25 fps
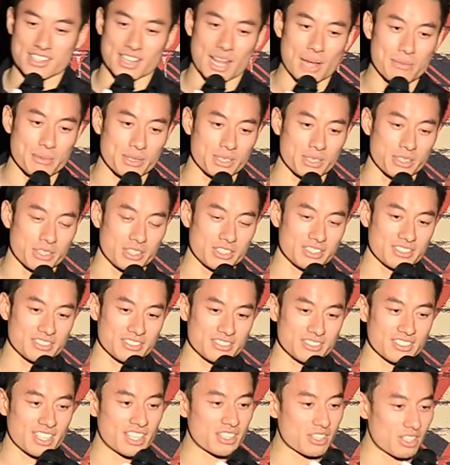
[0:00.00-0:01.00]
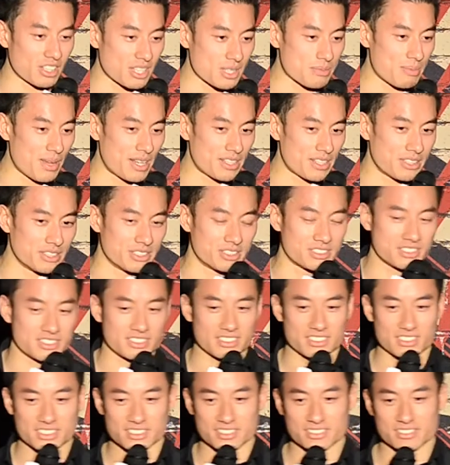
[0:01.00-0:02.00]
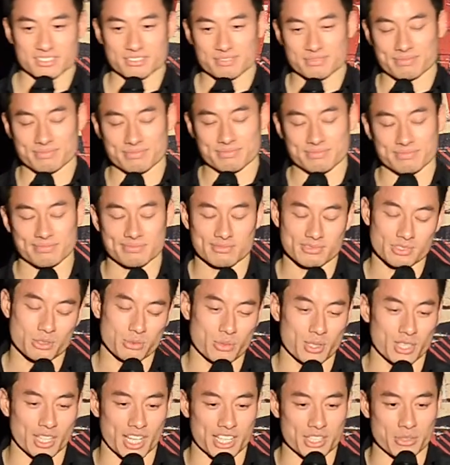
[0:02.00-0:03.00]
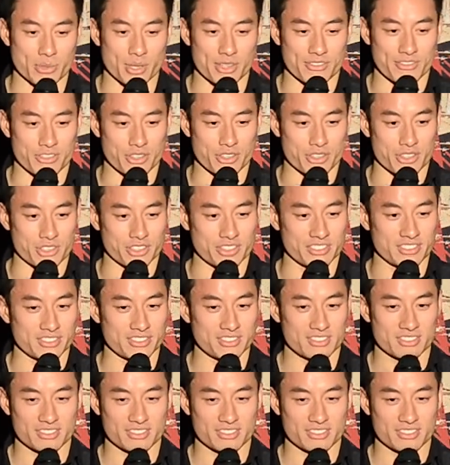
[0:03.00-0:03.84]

Labrador and Cocker Spaniel. We like to eat fusion.